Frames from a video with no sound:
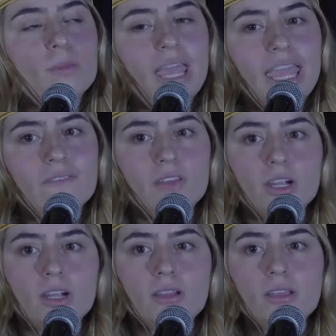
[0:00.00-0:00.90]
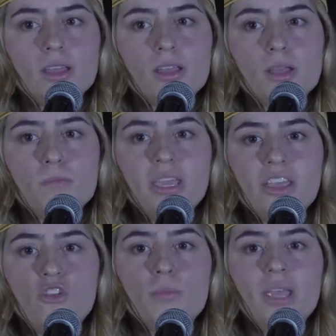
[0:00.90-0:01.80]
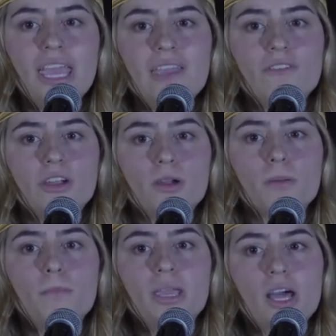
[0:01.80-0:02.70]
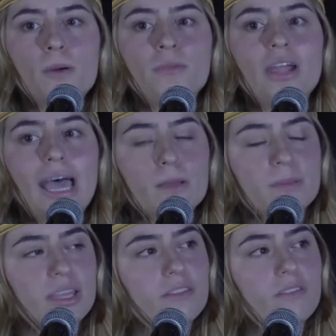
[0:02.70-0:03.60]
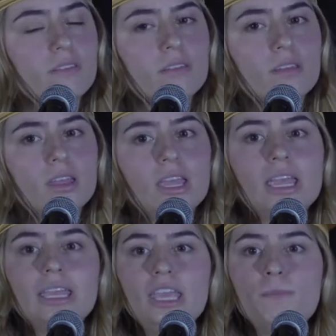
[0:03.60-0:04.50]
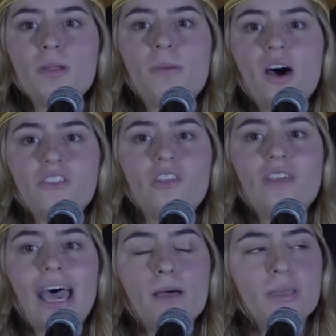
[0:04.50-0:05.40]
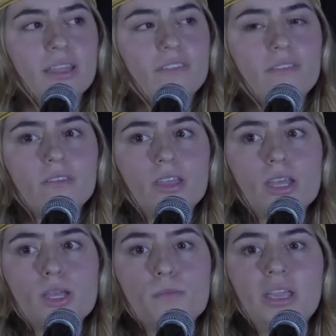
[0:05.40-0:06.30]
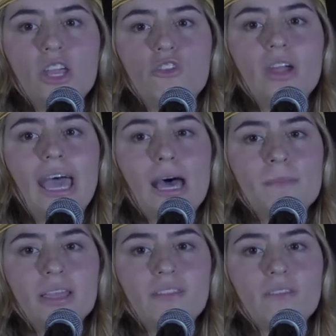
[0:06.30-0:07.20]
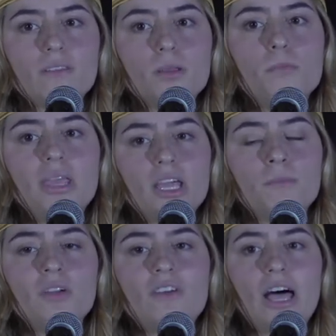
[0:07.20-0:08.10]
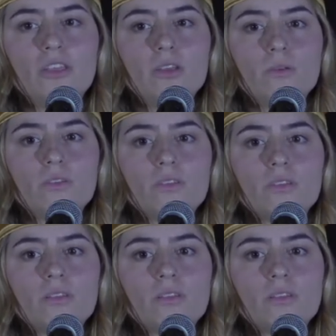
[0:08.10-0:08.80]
behavior, because your behavior become your habits. Keep your positive habits, because your habits become your values.